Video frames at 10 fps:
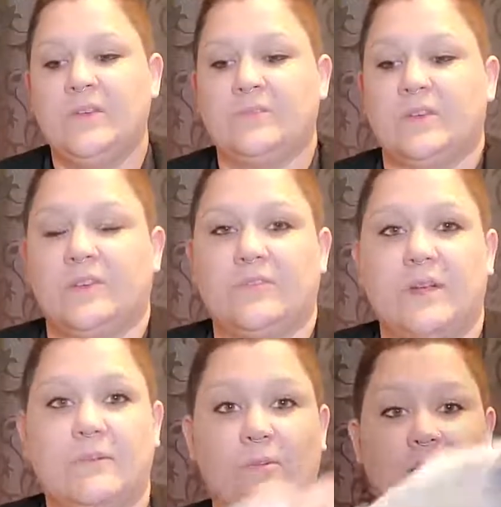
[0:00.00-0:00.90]
We're gonna
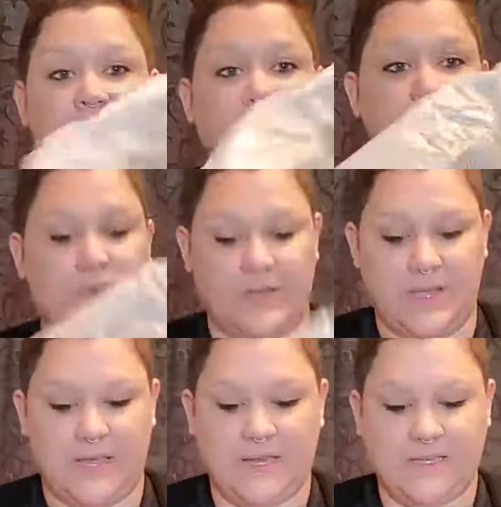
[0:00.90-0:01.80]
grab our wax paper
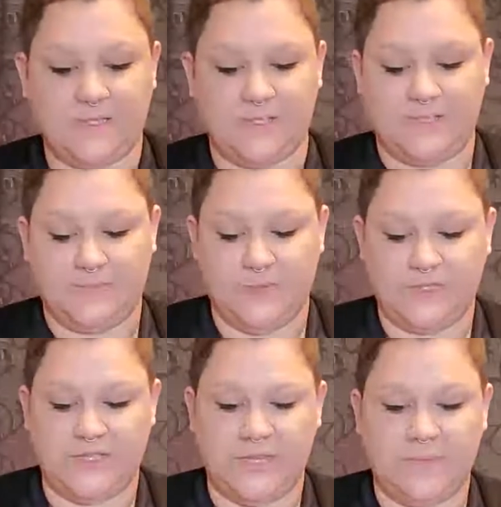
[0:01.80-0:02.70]
again and just
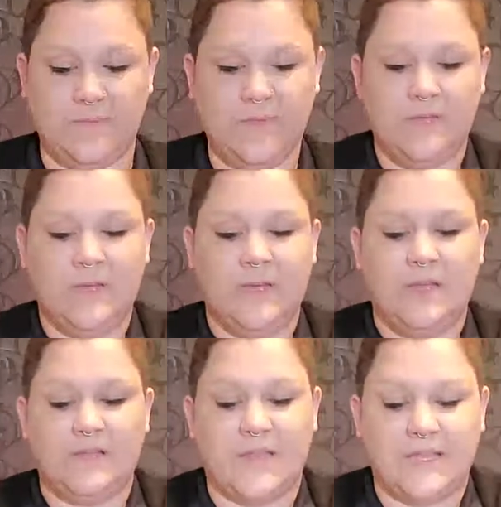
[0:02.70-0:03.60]
push them
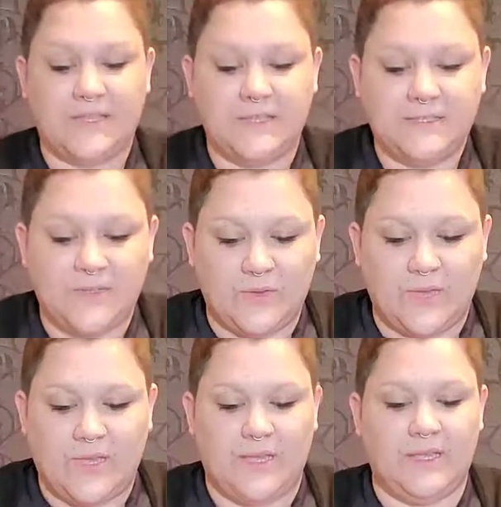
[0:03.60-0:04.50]
lightly so
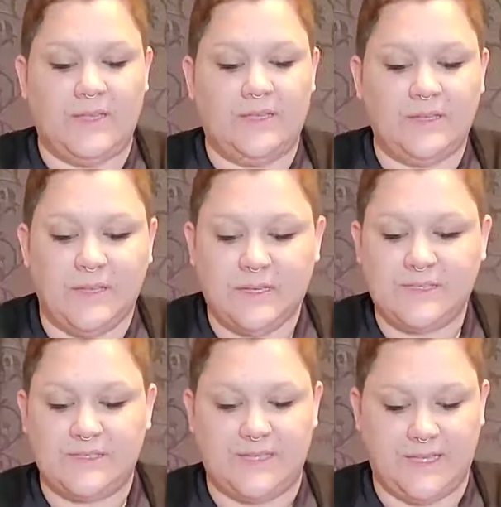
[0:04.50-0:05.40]
they kind of
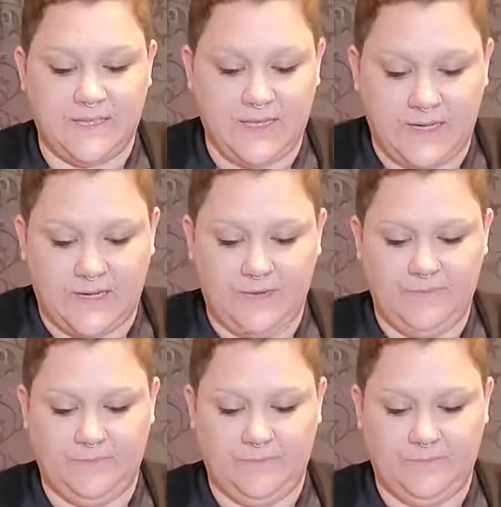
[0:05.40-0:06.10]
stick in there.